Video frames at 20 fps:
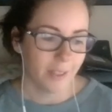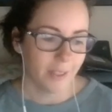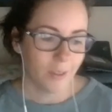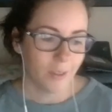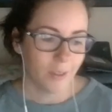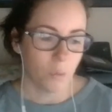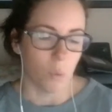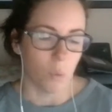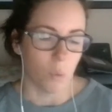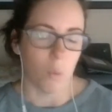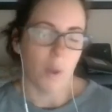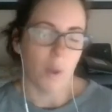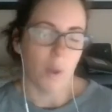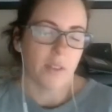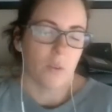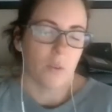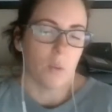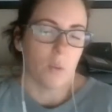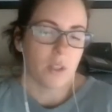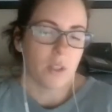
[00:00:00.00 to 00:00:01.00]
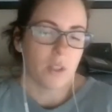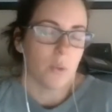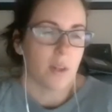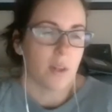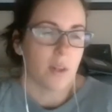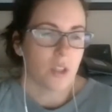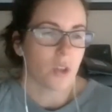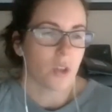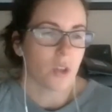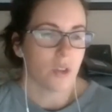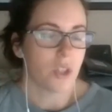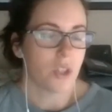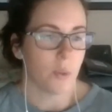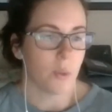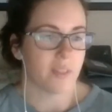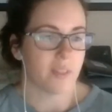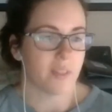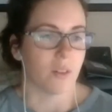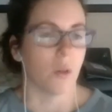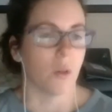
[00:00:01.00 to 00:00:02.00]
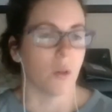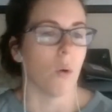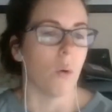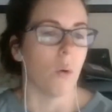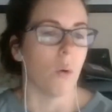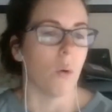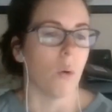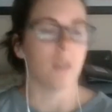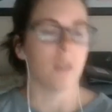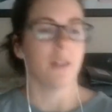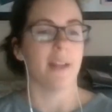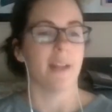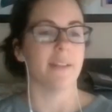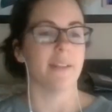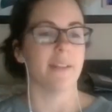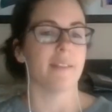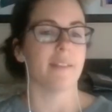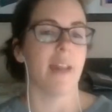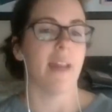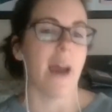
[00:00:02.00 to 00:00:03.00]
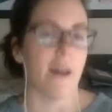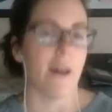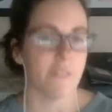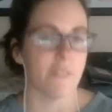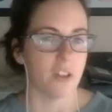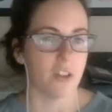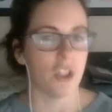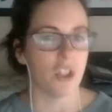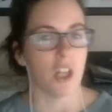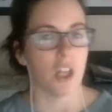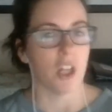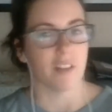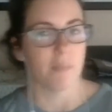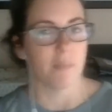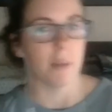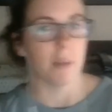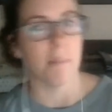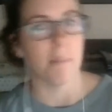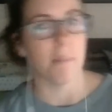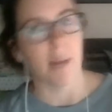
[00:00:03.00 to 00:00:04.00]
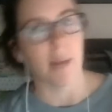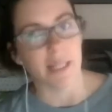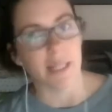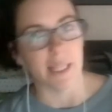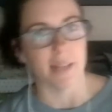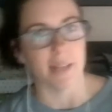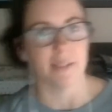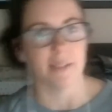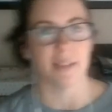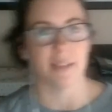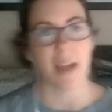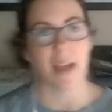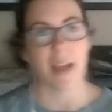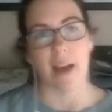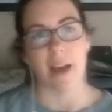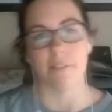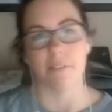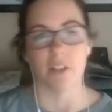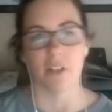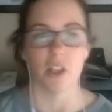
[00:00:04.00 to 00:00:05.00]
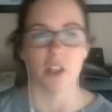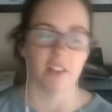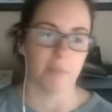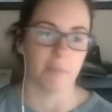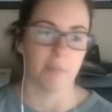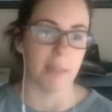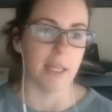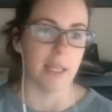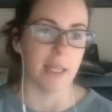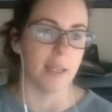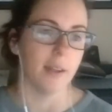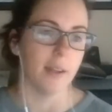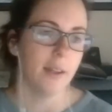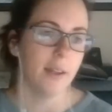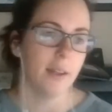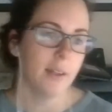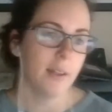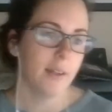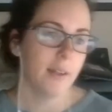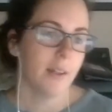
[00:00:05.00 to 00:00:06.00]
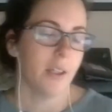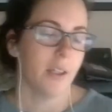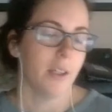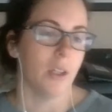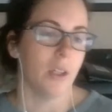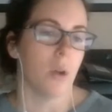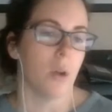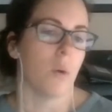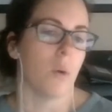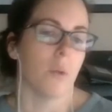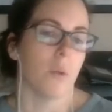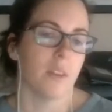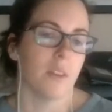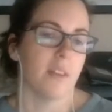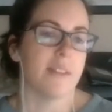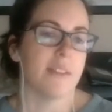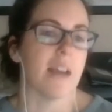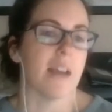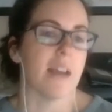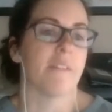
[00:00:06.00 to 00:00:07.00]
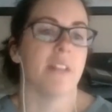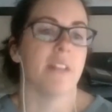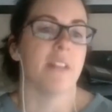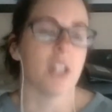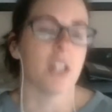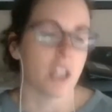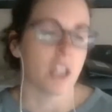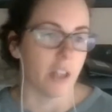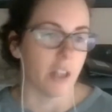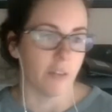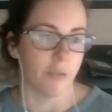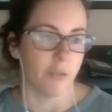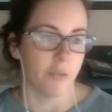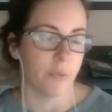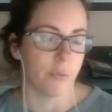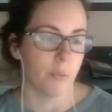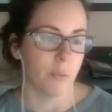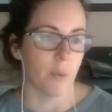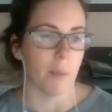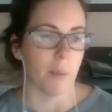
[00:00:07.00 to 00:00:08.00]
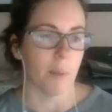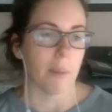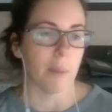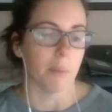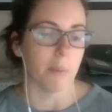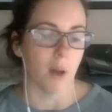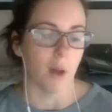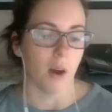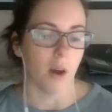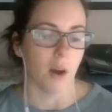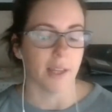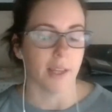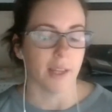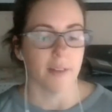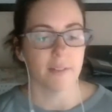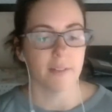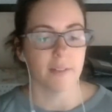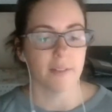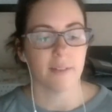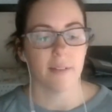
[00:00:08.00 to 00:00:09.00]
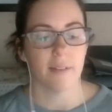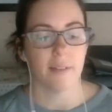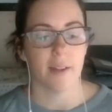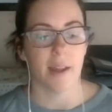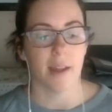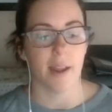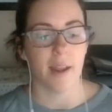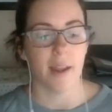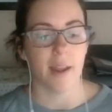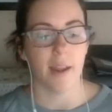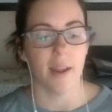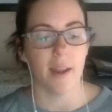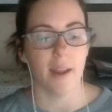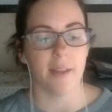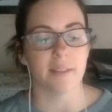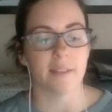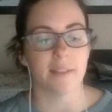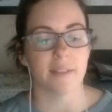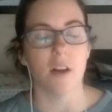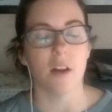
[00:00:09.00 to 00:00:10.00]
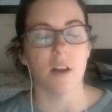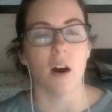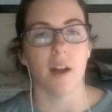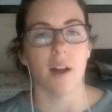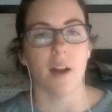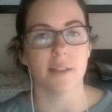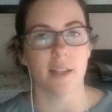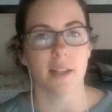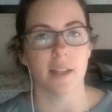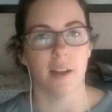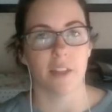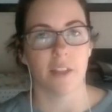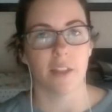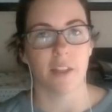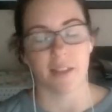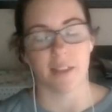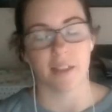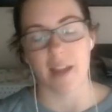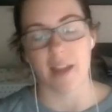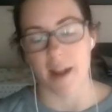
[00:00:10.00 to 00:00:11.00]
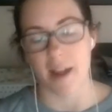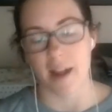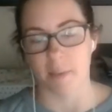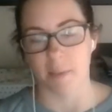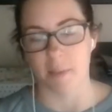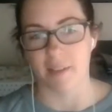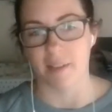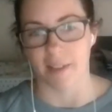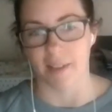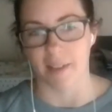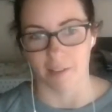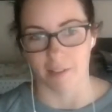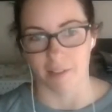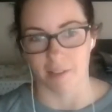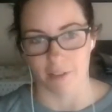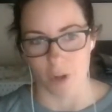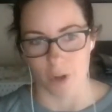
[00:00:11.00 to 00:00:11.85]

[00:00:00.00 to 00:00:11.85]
well, what do I turn to as a goal? And does it have to just be money? And does it have to just be, the definition of what my blog is? It's not a thing that has to be set in stone.